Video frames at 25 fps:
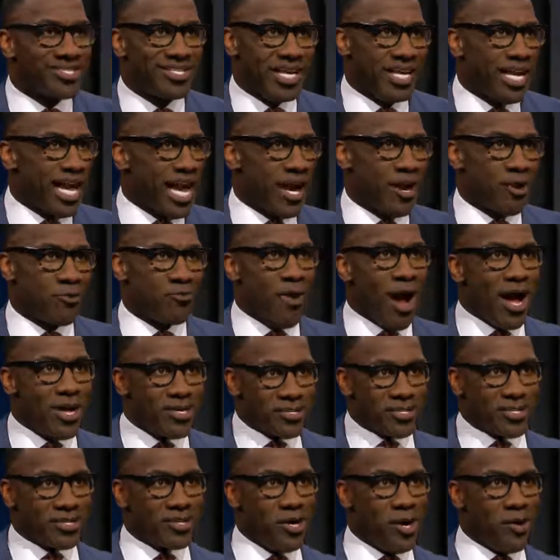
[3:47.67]
See, Aaron
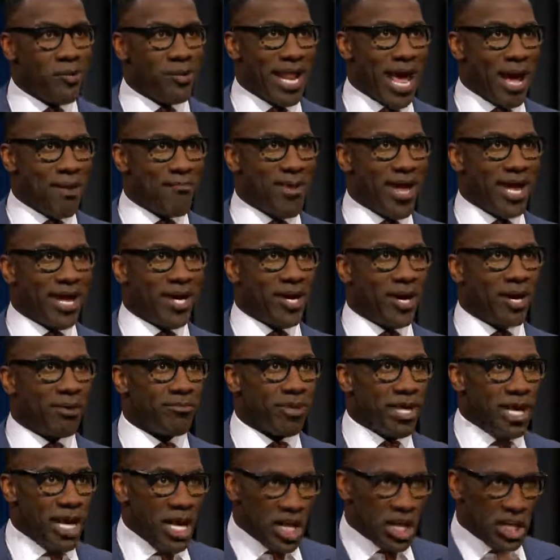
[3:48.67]
Rodgers is good without makeup.
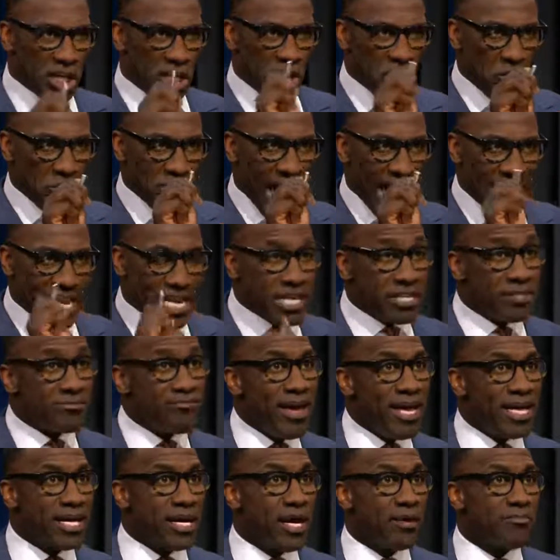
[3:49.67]
Your guy needs
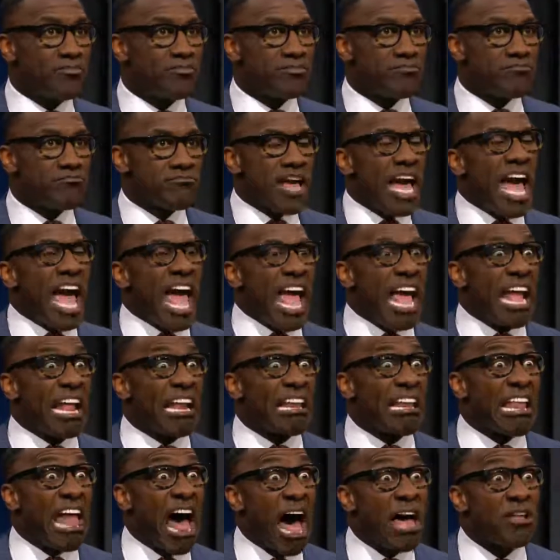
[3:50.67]
makeup, and
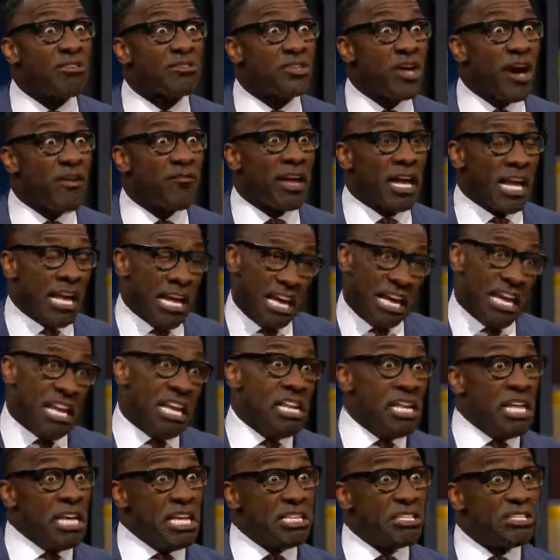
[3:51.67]
lots of it. He
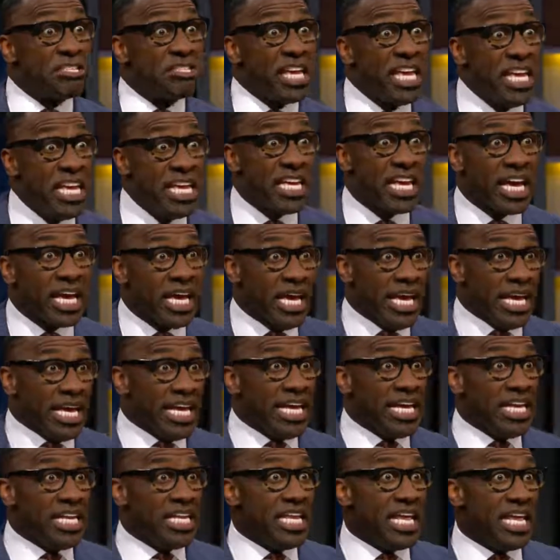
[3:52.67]
needs Zeke.
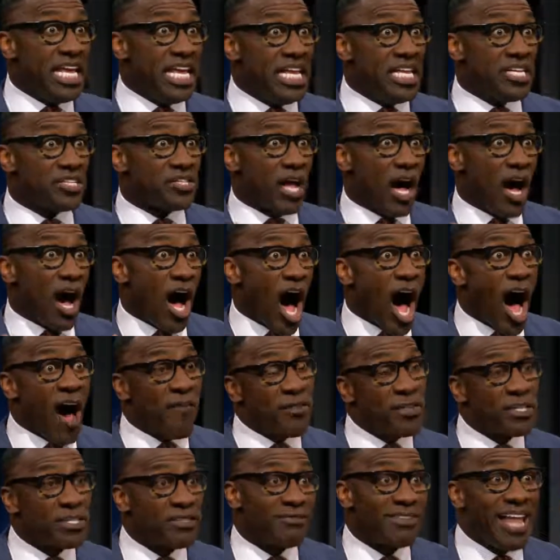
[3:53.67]
He needs
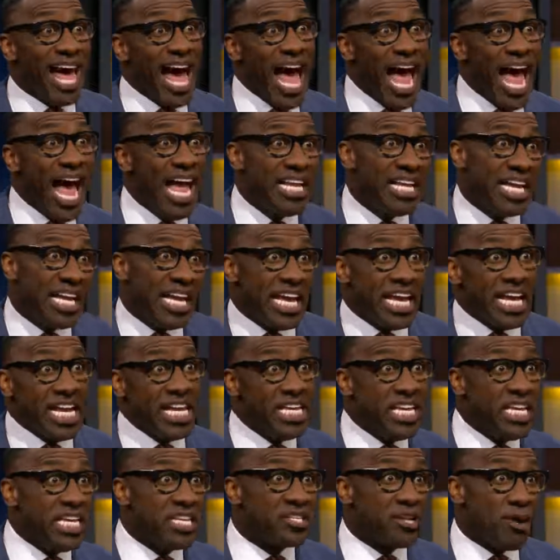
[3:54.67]
offensive line. He
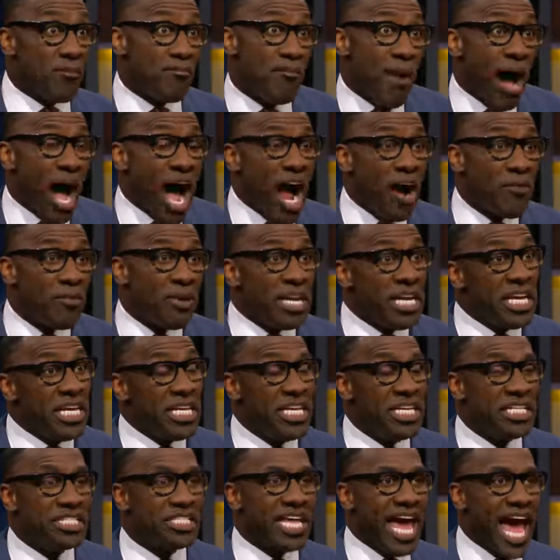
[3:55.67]
needs Amari. He
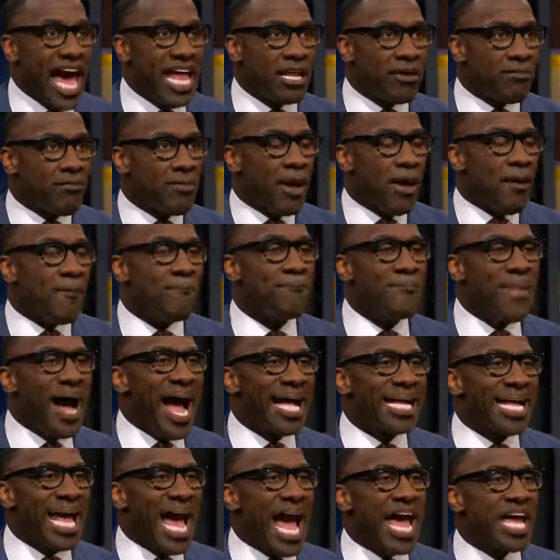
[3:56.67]
needs Gallup.
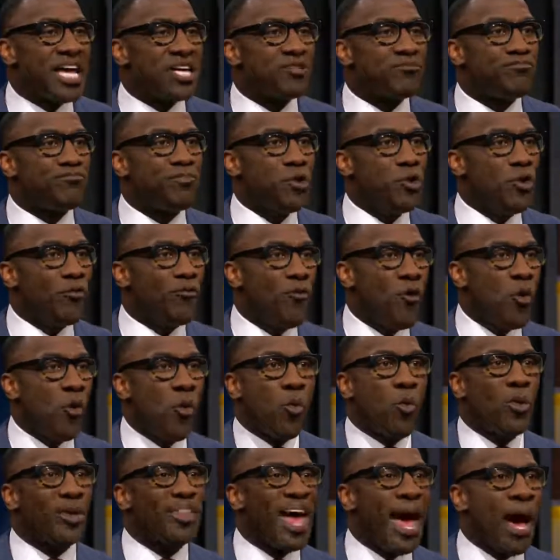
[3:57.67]
My guy is beautiful
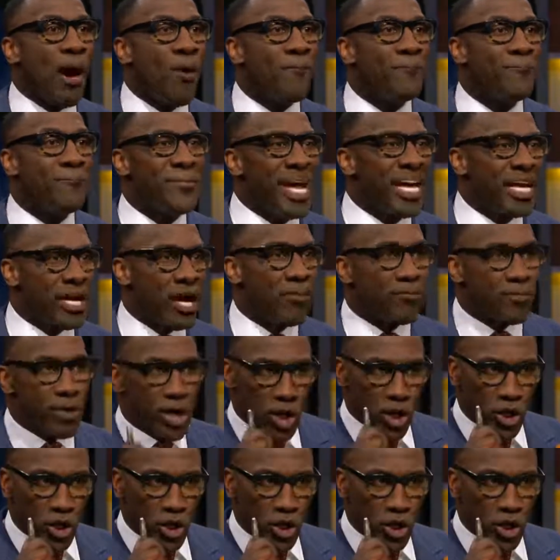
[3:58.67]
without makeup.